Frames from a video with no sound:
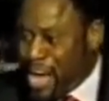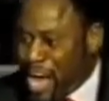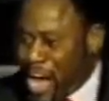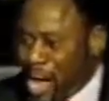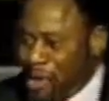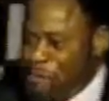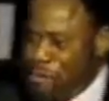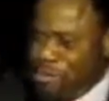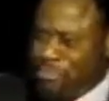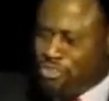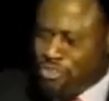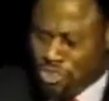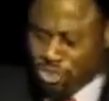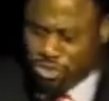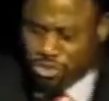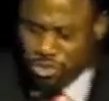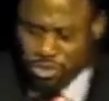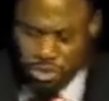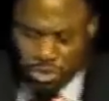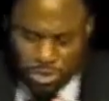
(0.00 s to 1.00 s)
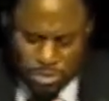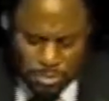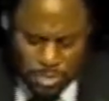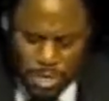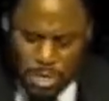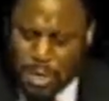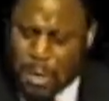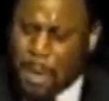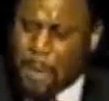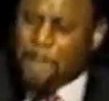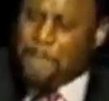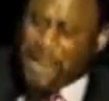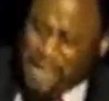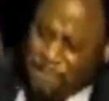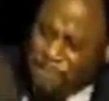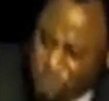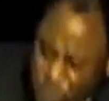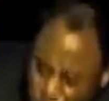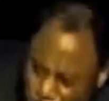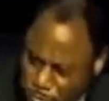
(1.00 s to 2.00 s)
I want you to
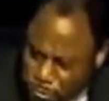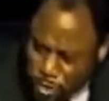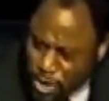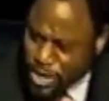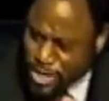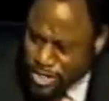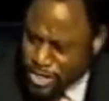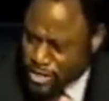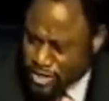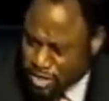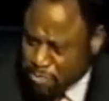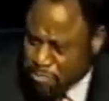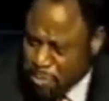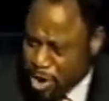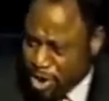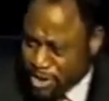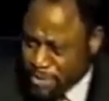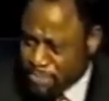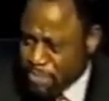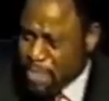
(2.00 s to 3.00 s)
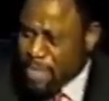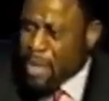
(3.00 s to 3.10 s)
be fruitful in this spot.